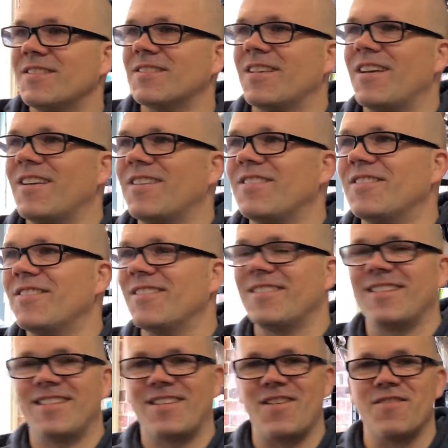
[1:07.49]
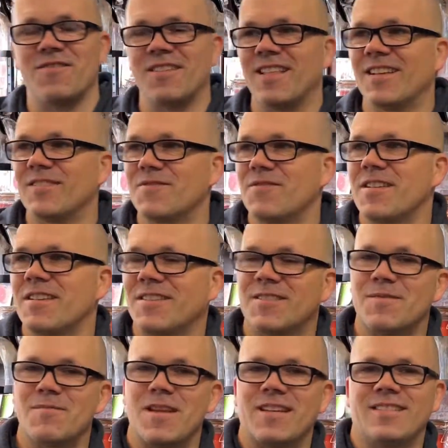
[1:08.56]
So hopefully that's three
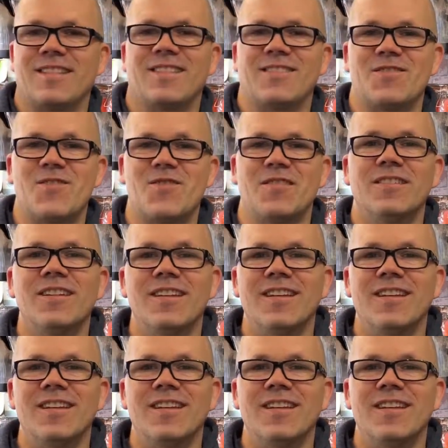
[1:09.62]
tons of plastic that's not